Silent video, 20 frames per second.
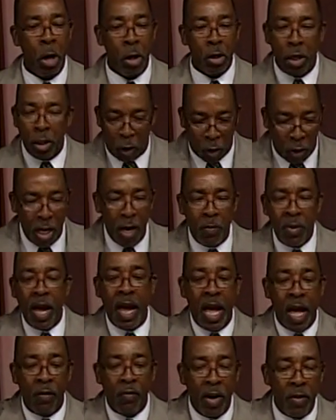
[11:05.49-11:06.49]
You seem to
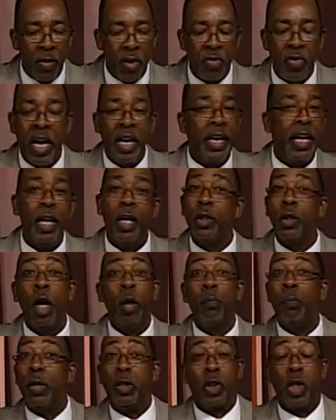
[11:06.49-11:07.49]
have everything else,
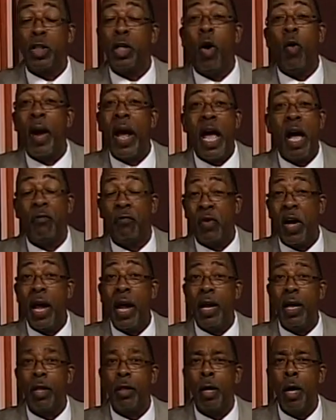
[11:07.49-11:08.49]
but you don't have
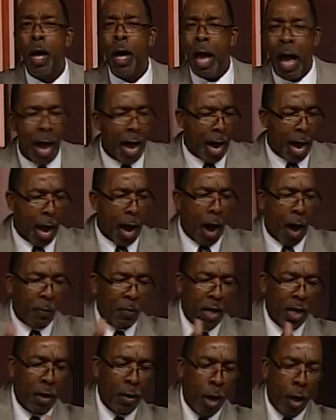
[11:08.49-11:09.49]
faith. I, I, I
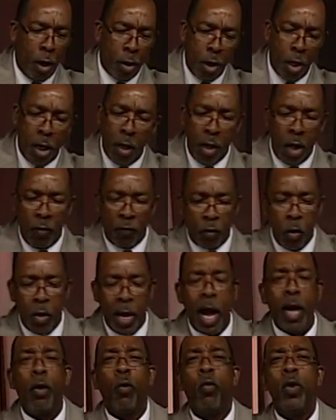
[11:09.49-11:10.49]
mean, if you
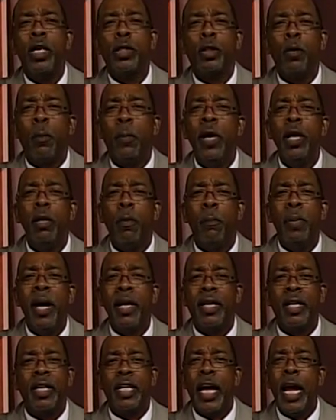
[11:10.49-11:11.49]
got a recipe to
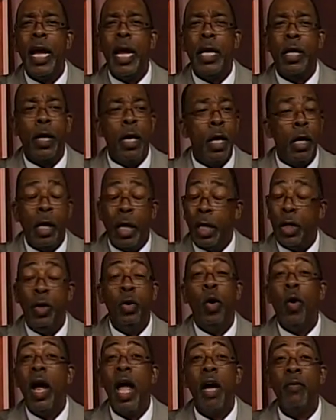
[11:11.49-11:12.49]
bake a cake and you
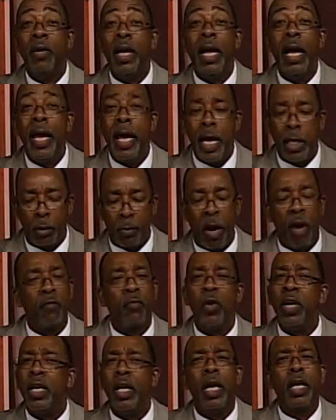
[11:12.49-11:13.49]
don't have eggs, my
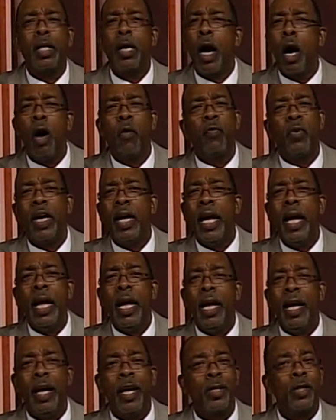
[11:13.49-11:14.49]
friend, it calls for
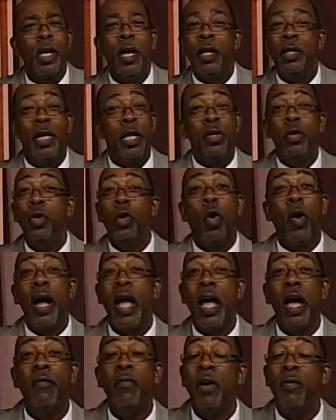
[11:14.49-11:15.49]
eggs, then you don't
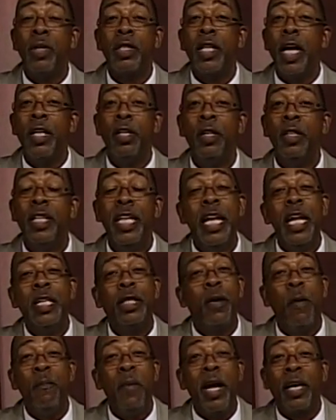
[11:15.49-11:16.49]
have everything you need
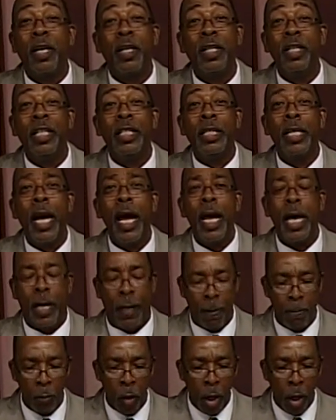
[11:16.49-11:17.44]
to make a good cake.